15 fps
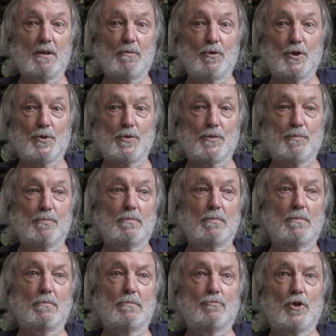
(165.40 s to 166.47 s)
which was
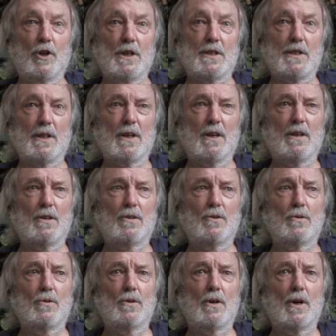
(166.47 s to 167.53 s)
raising a
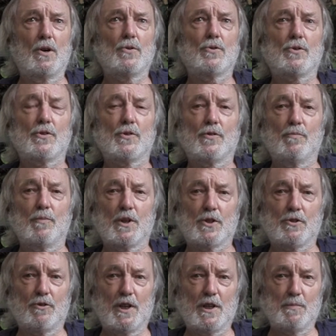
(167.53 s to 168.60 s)
whole host of
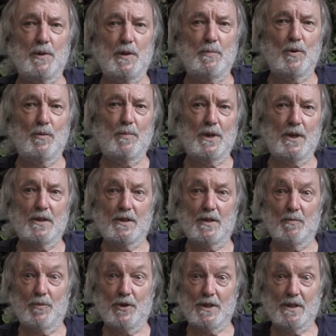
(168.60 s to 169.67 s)
mixed race people, past
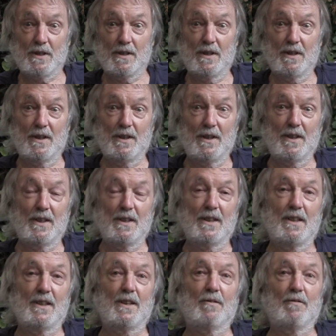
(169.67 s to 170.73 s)
and present,
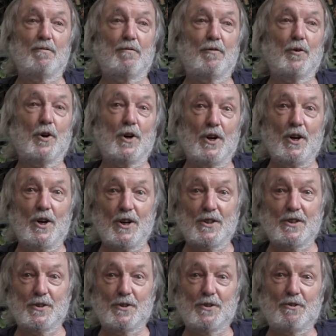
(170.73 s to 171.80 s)
for her
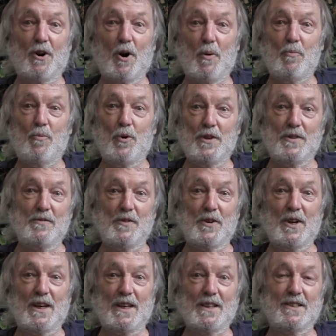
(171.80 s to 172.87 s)
to grow up with, if you
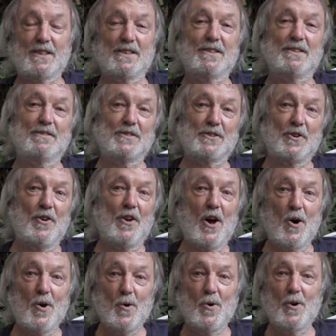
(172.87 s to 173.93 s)
like, to
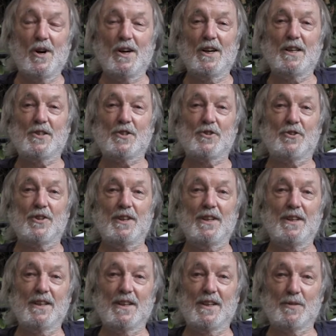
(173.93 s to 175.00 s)
know her history
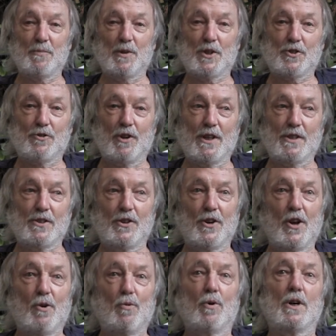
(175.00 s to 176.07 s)
as mixed race, to
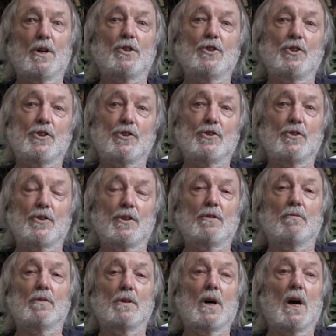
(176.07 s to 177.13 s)
know where she stood
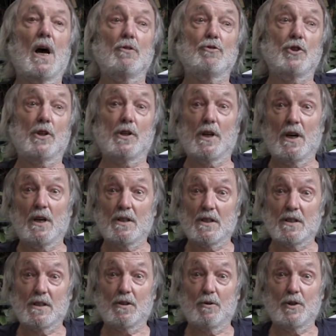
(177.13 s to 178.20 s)
and how she could
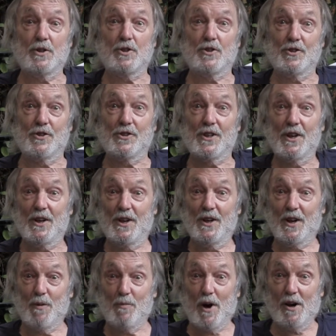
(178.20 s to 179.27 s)
answer questions
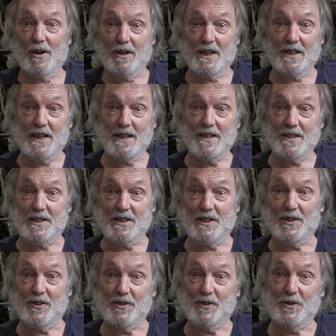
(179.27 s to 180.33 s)
about her identity
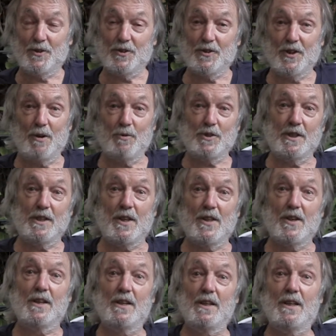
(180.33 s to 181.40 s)
and so on. So that was
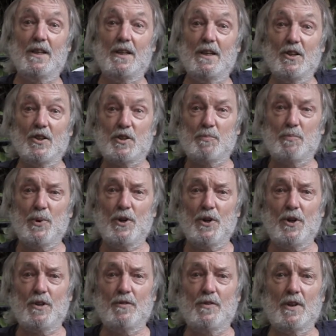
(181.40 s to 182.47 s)
another
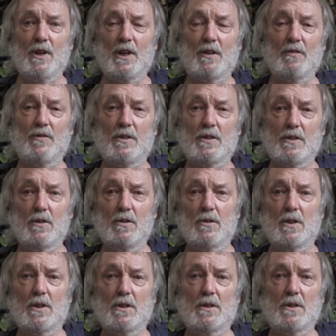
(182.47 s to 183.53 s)
spur, if you like, for us to
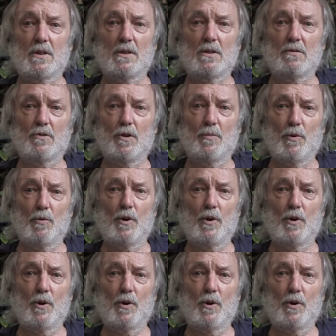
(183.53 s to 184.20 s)
look at Robert